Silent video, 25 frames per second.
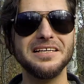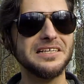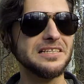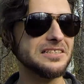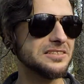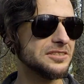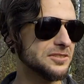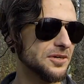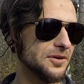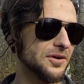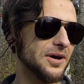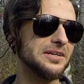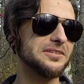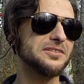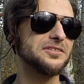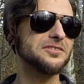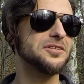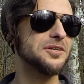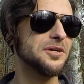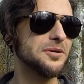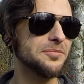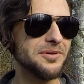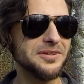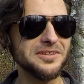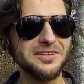So I
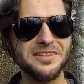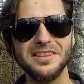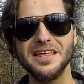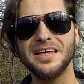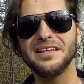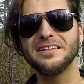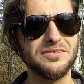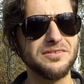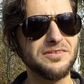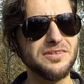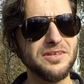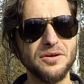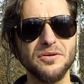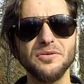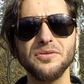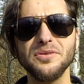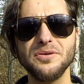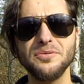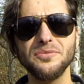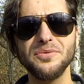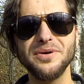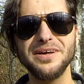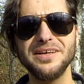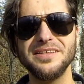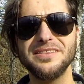determined that the only
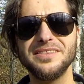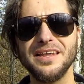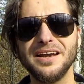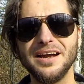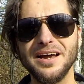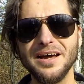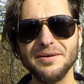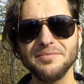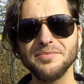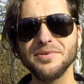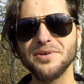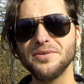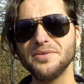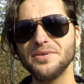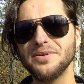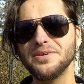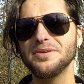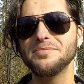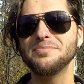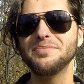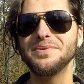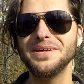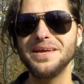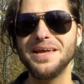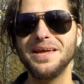way that I'm going to
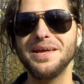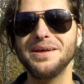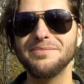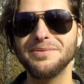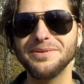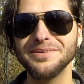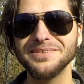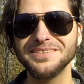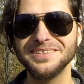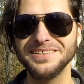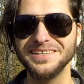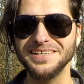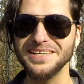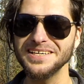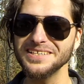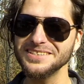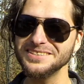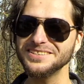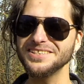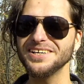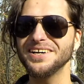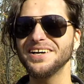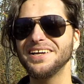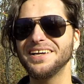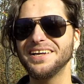be able to
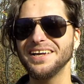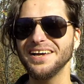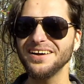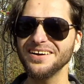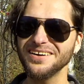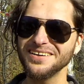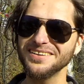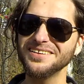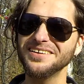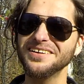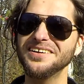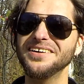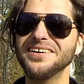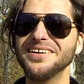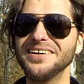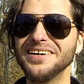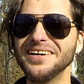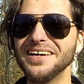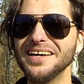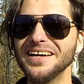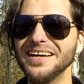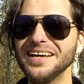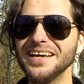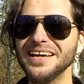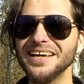hitchhike out of there
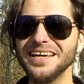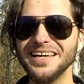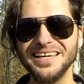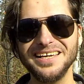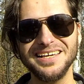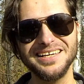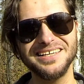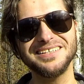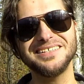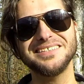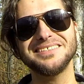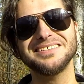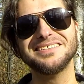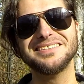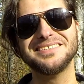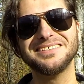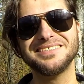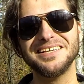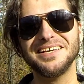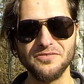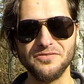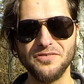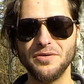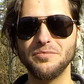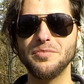is
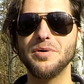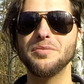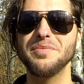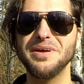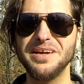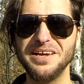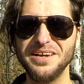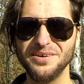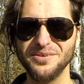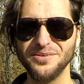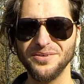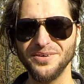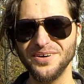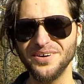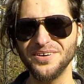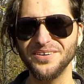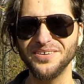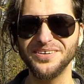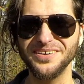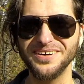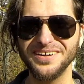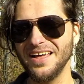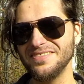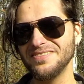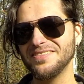from a main
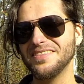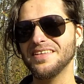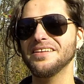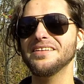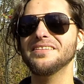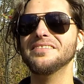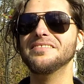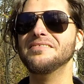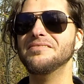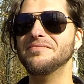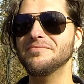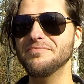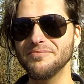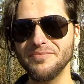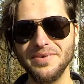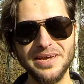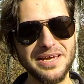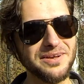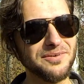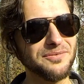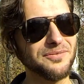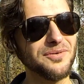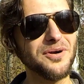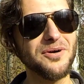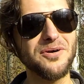road. The
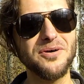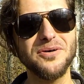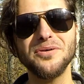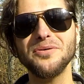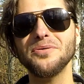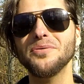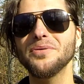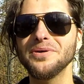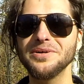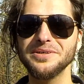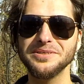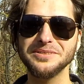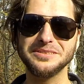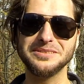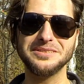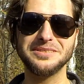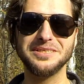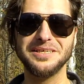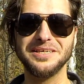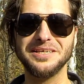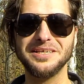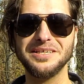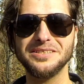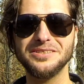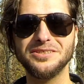main road was
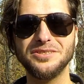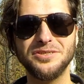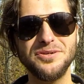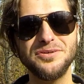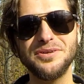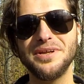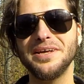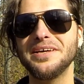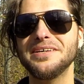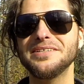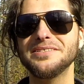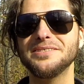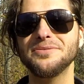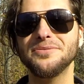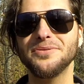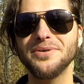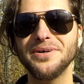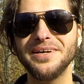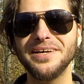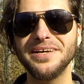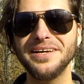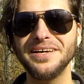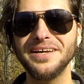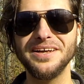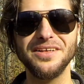2 days
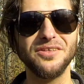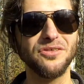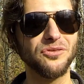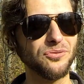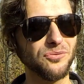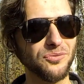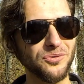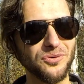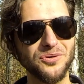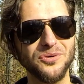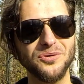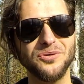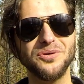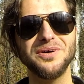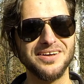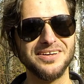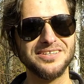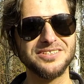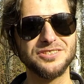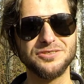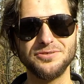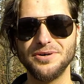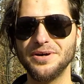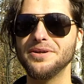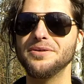away through
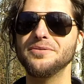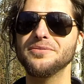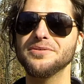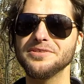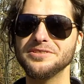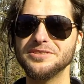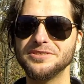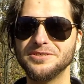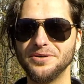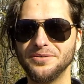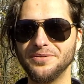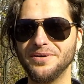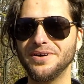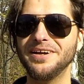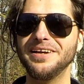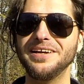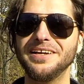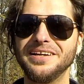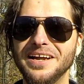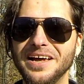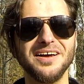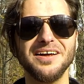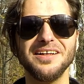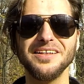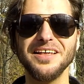strenuous
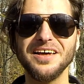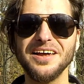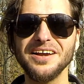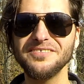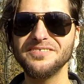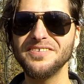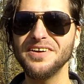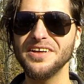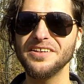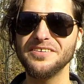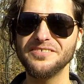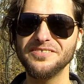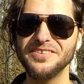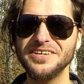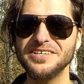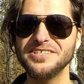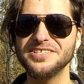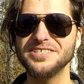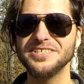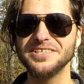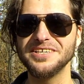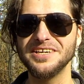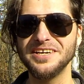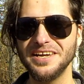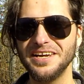terrain. A lot of
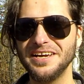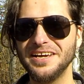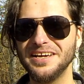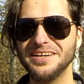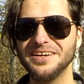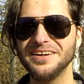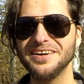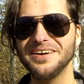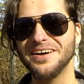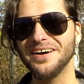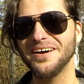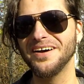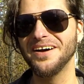elevation gain